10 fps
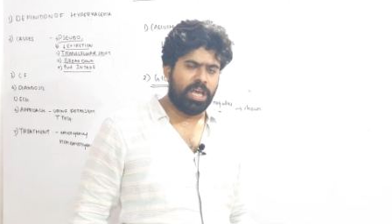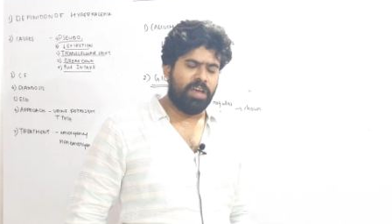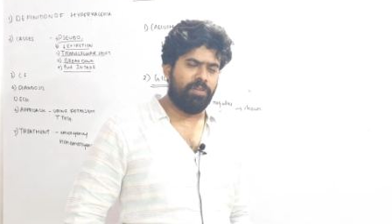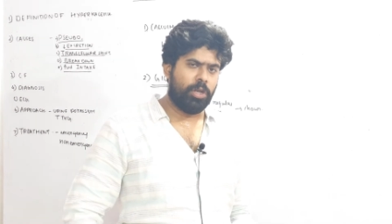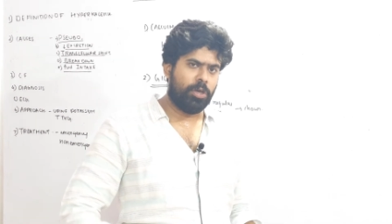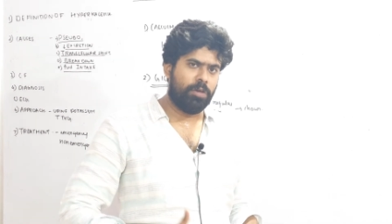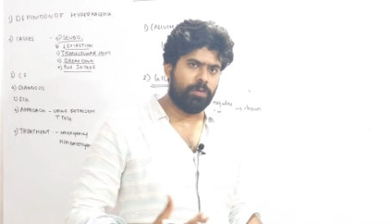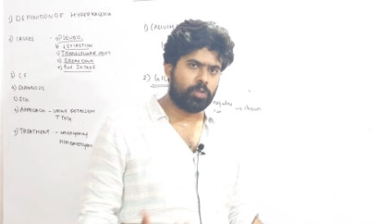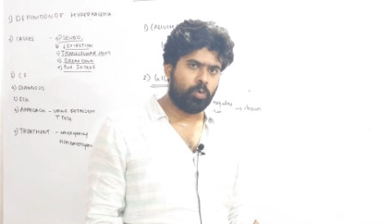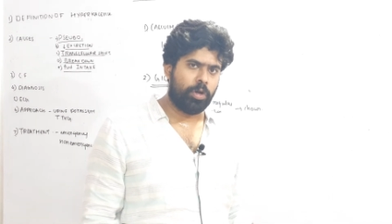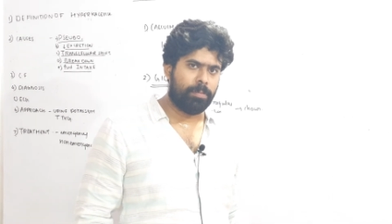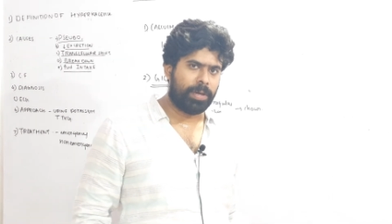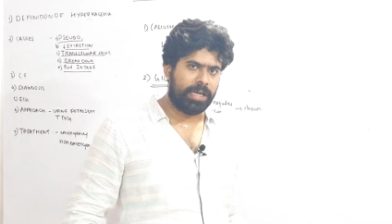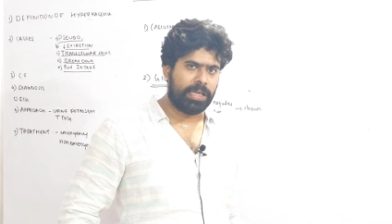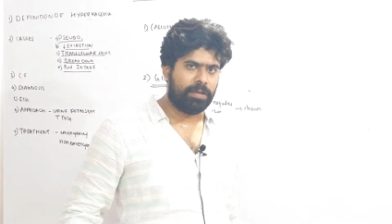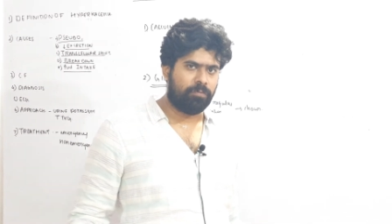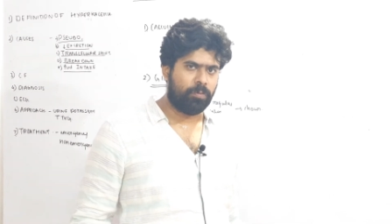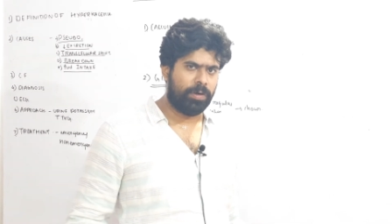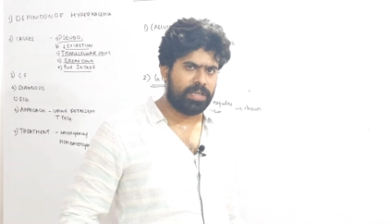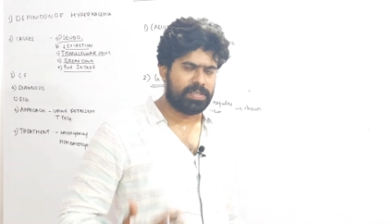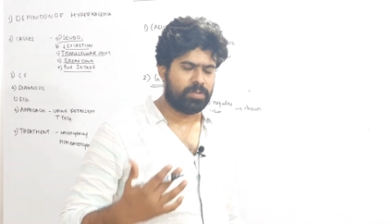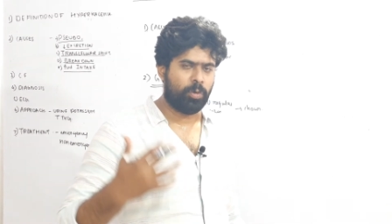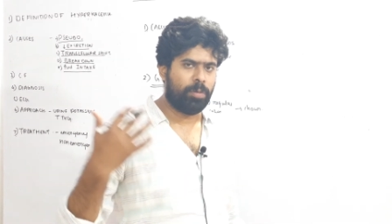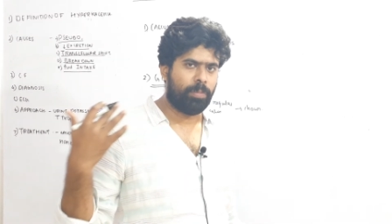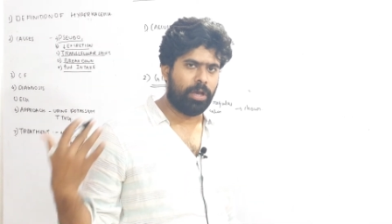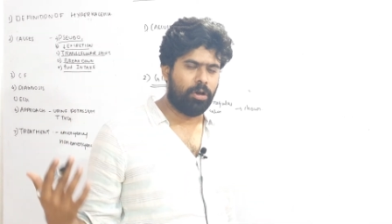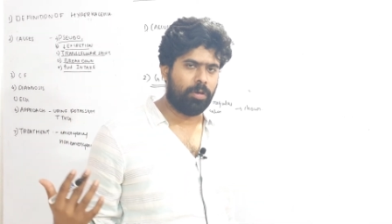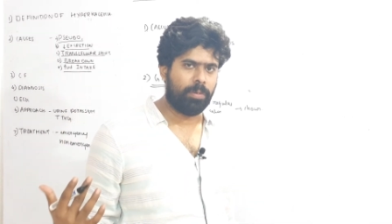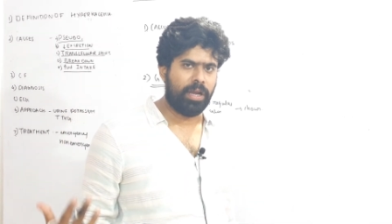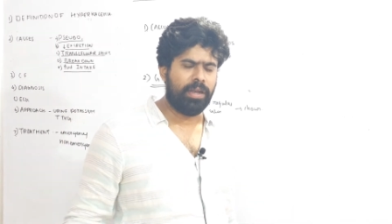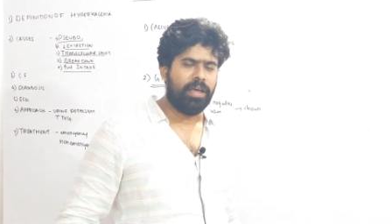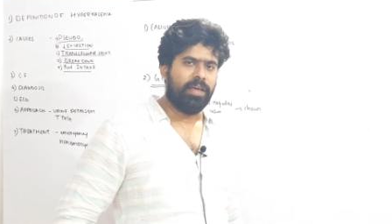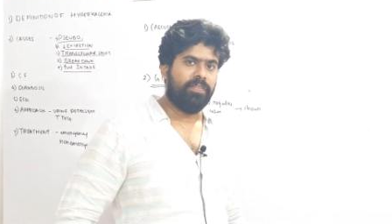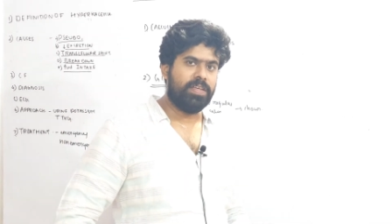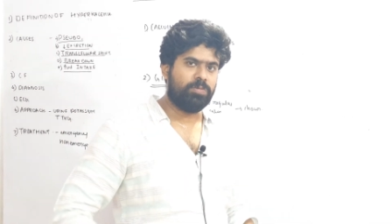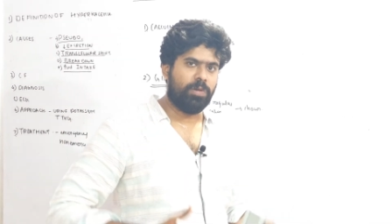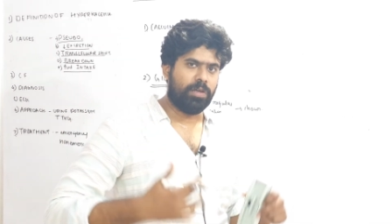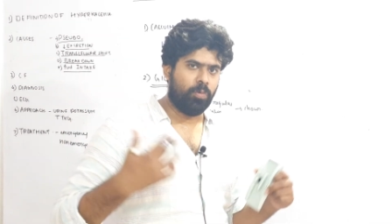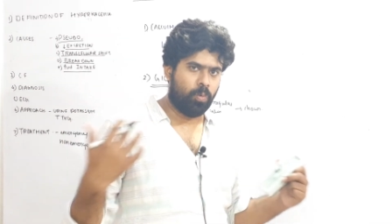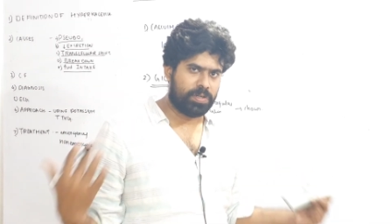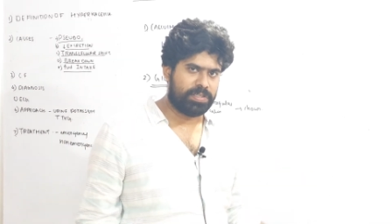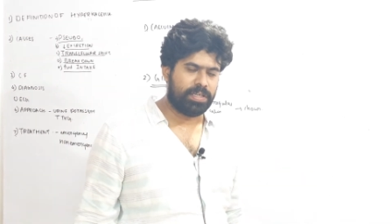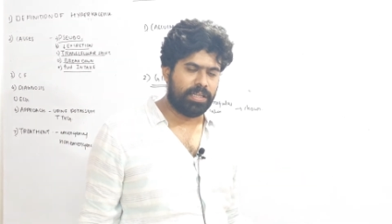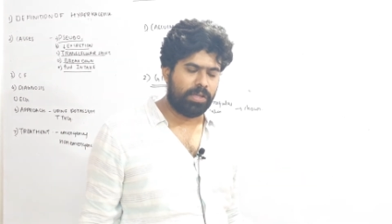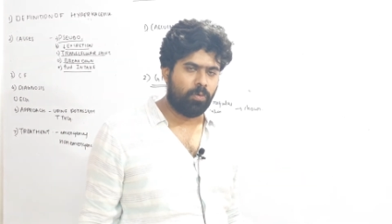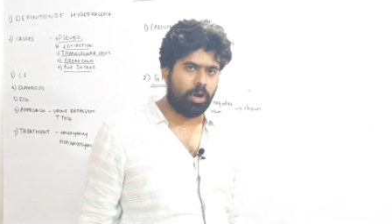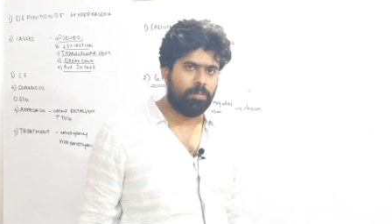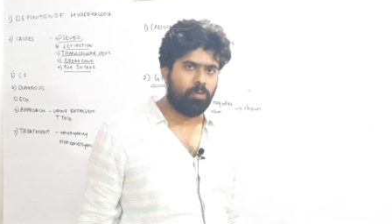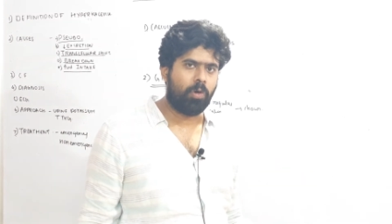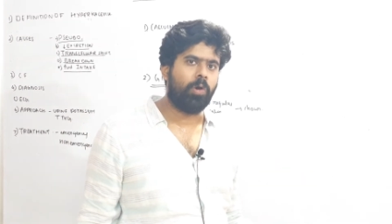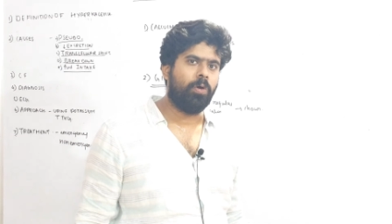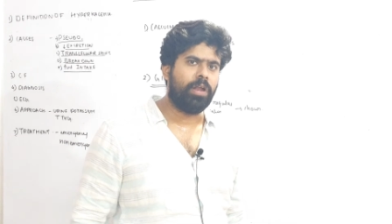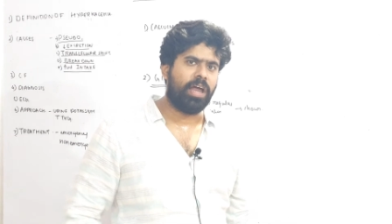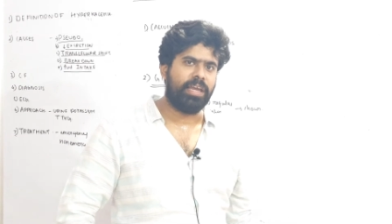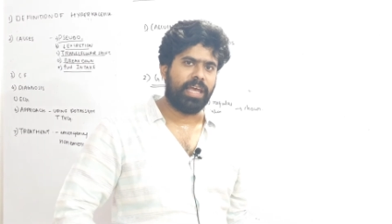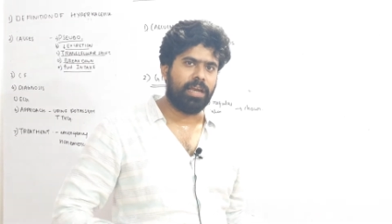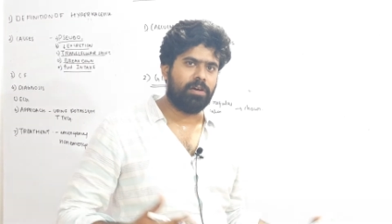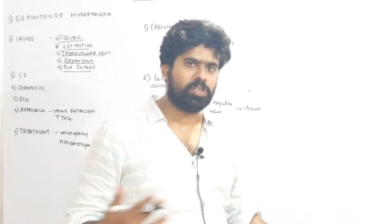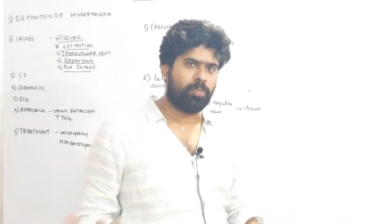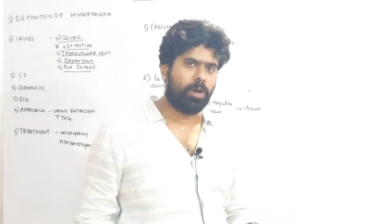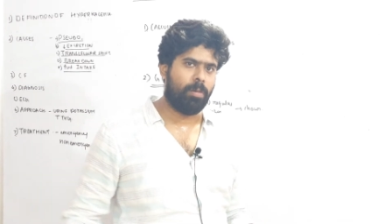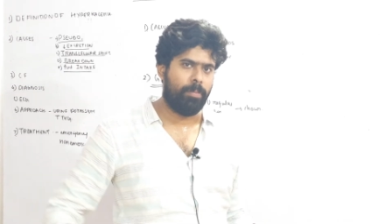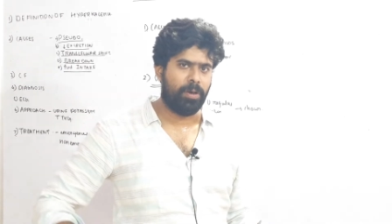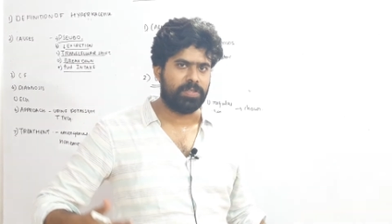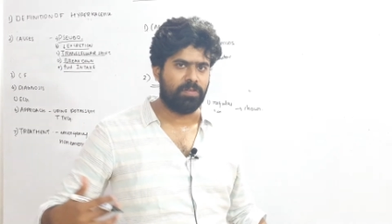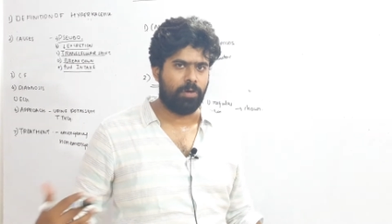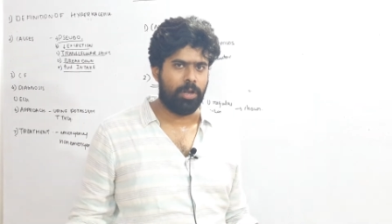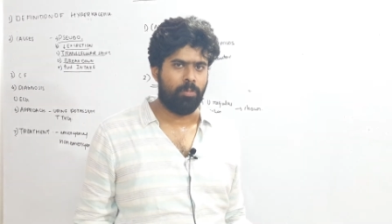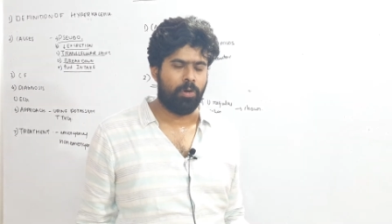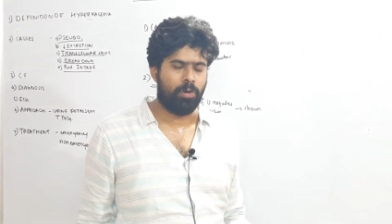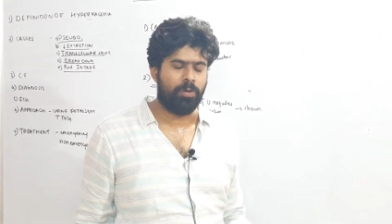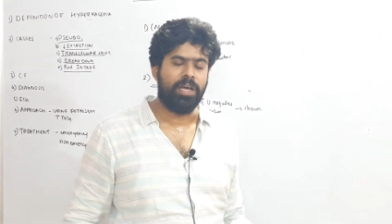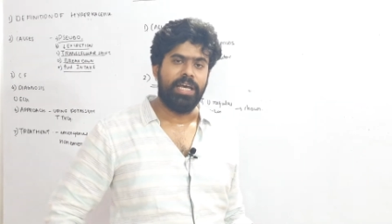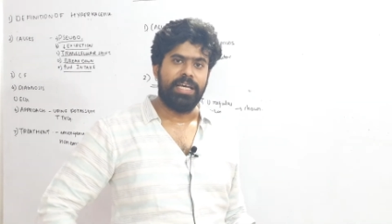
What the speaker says: When you give a sodium containing fluid as a sodium bicarbonate, this will worsen the volume overload and can cause problem because of volume overload.